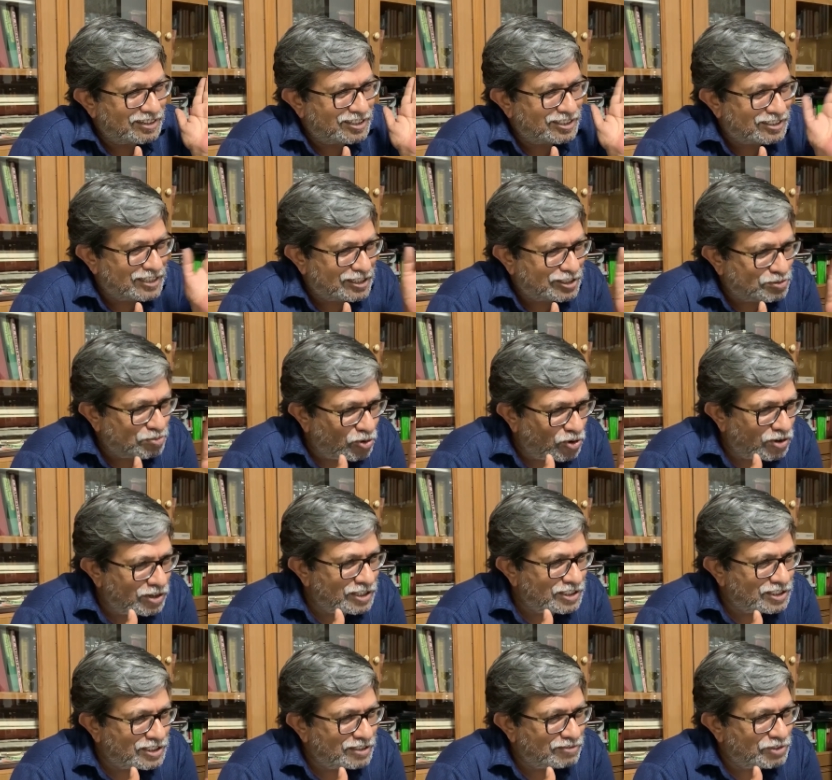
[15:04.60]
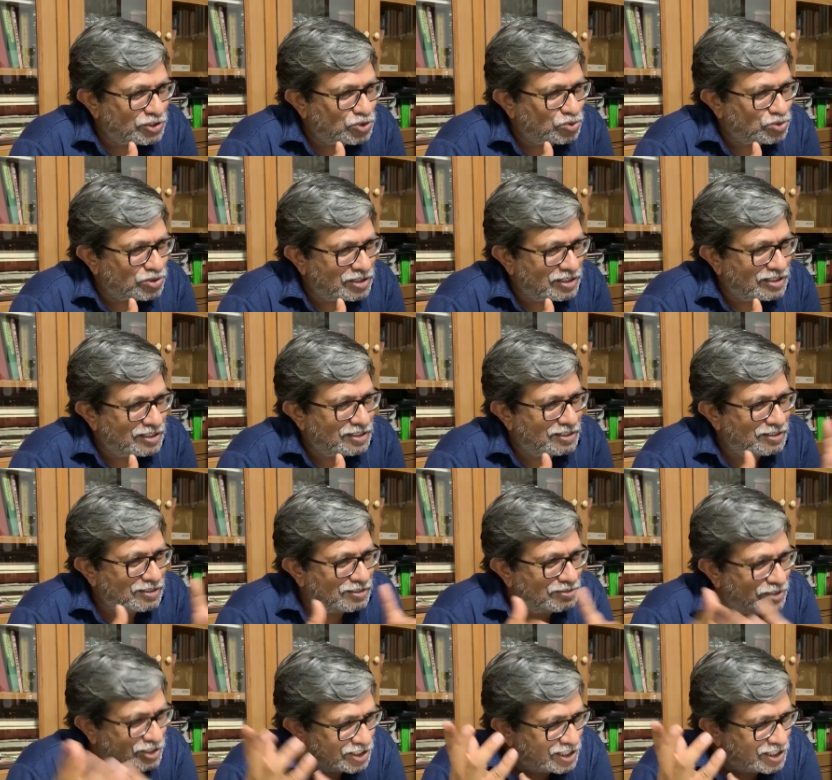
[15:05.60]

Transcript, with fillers: It is that small engine which you see,